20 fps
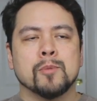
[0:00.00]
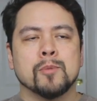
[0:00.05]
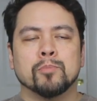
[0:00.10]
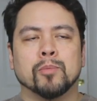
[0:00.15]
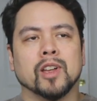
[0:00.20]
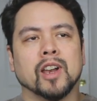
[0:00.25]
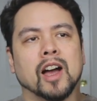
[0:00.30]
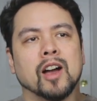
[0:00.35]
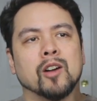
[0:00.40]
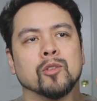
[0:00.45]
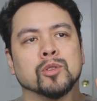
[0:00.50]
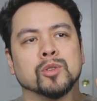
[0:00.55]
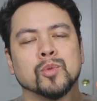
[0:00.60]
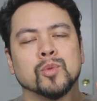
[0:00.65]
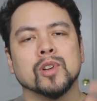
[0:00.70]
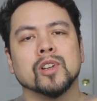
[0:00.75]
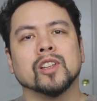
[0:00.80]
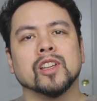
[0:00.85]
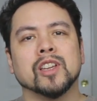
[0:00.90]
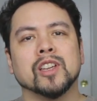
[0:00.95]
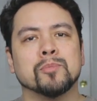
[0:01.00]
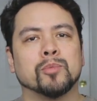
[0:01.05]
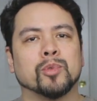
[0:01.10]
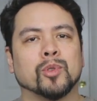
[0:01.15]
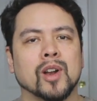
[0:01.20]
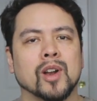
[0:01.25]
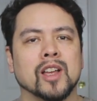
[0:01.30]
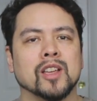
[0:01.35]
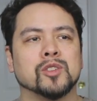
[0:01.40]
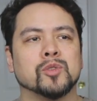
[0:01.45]
But I was really
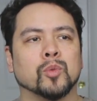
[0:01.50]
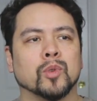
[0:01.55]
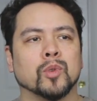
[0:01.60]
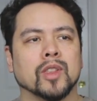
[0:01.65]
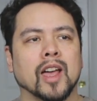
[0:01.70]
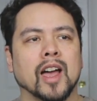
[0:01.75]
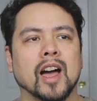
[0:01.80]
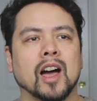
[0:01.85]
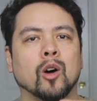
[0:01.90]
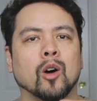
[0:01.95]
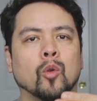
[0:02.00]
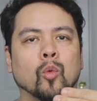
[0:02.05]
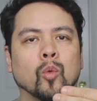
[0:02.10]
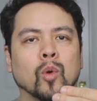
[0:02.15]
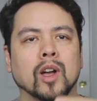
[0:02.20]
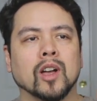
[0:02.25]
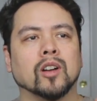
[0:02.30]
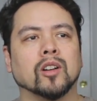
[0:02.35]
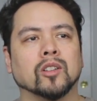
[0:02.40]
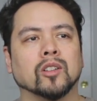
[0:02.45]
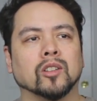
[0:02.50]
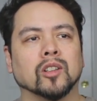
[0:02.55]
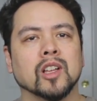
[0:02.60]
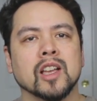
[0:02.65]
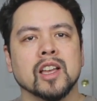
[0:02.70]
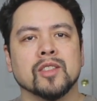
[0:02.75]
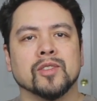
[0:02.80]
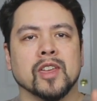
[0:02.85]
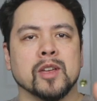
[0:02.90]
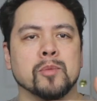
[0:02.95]
impressed with how well
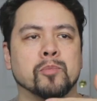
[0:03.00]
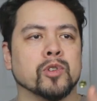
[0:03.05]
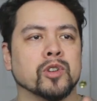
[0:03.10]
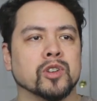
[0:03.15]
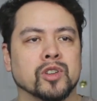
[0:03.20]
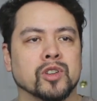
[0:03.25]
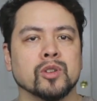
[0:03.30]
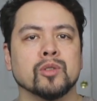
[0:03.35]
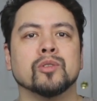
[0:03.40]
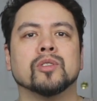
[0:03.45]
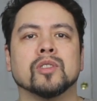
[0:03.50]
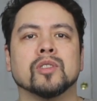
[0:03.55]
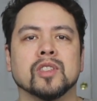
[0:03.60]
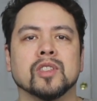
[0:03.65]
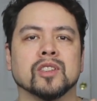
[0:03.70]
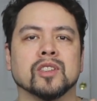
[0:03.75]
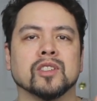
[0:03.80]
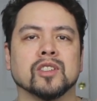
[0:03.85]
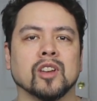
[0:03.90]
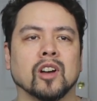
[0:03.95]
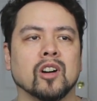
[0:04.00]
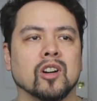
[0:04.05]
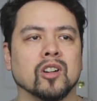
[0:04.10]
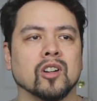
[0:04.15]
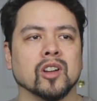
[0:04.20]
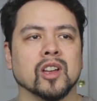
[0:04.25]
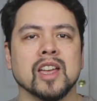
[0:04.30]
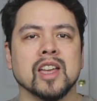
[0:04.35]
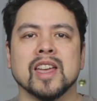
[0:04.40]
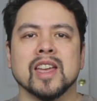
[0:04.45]
they produced this
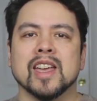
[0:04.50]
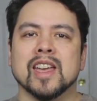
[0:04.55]
song.